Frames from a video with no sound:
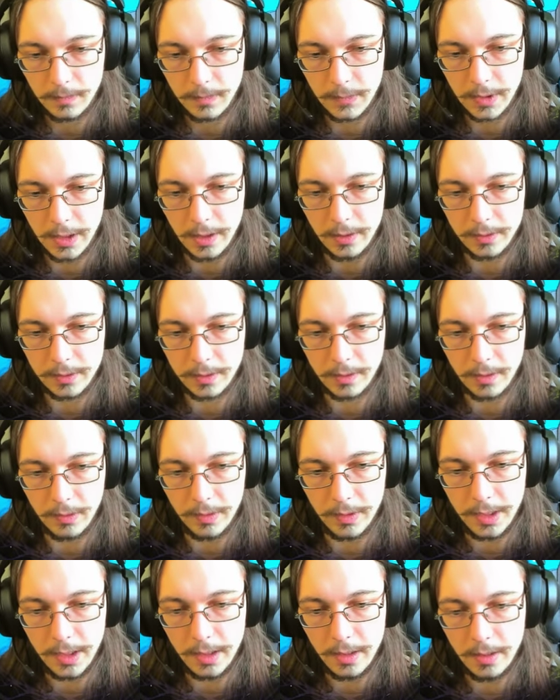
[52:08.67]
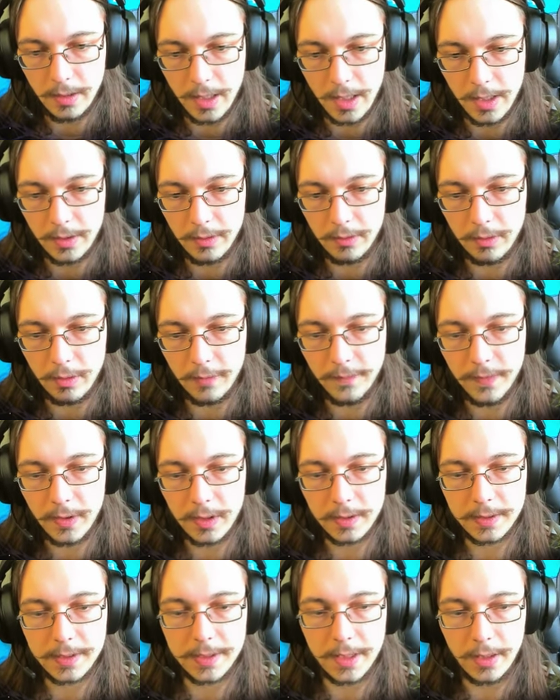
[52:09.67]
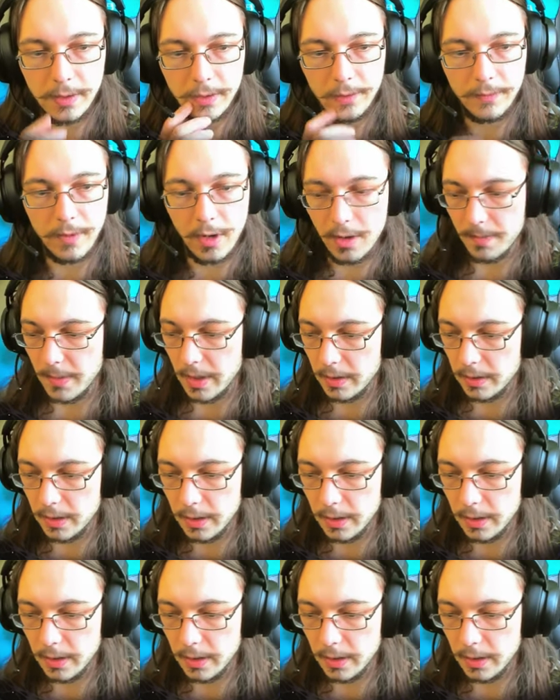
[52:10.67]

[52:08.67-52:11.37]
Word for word: Carrots can go in there. I don't know if you can sell the raw mutton